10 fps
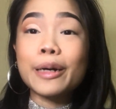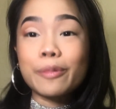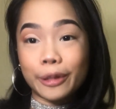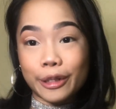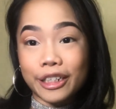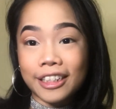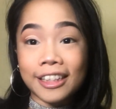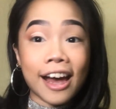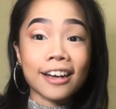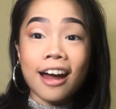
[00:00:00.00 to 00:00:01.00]
look
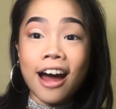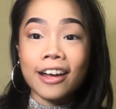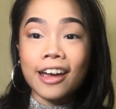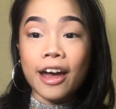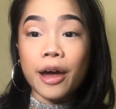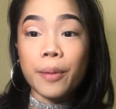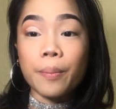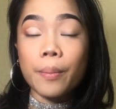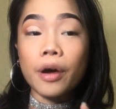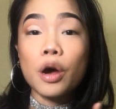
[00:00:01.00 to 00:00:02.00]
that I
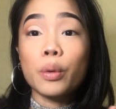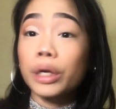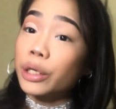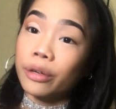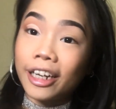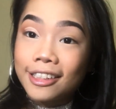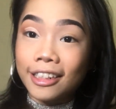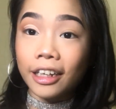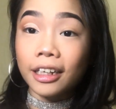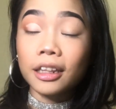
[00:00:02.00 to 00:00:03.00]
am
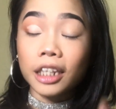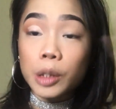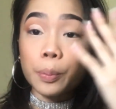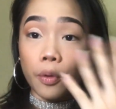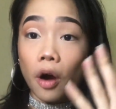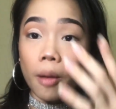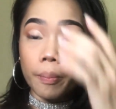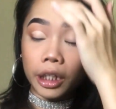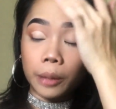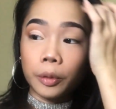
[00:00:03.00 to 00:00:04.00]
recreating, this prom
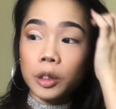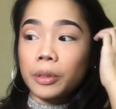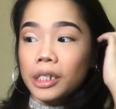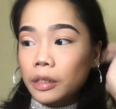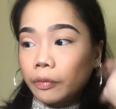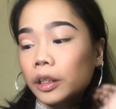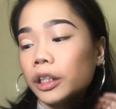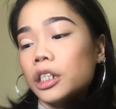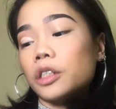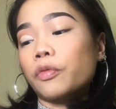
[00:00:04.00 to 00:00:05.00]
makeup look
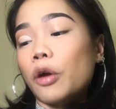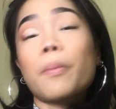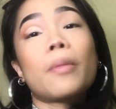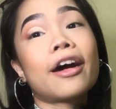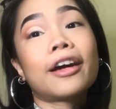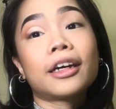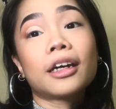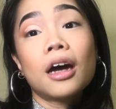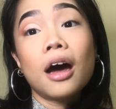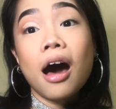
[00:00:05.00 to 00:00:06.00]
specifically, is from my
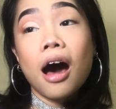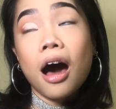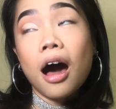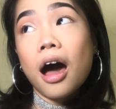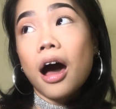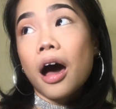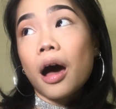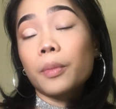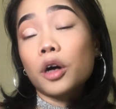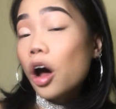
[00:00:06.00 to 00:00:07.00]

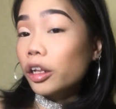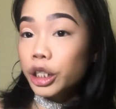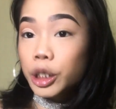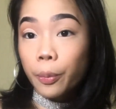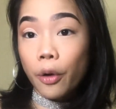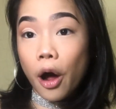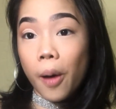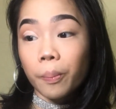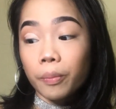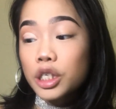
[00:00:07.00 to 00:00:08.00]
college
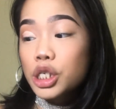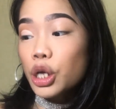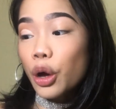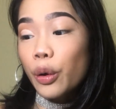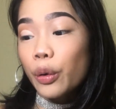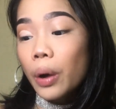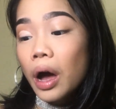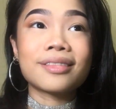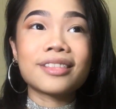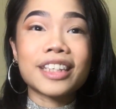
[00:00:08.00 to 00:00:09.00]
prom. So
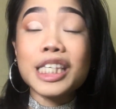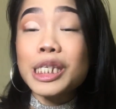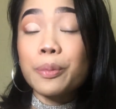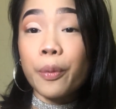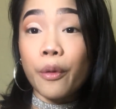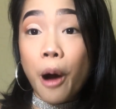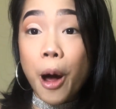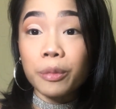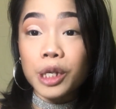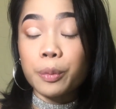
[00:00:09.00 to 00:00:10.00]
this
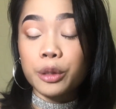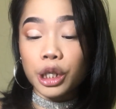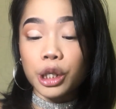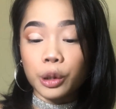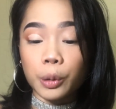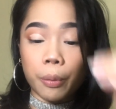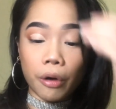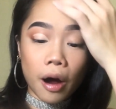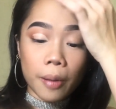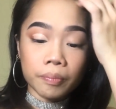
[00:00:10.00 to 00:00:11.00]
particular
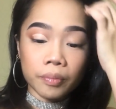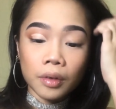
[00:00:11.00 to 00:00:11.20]
prom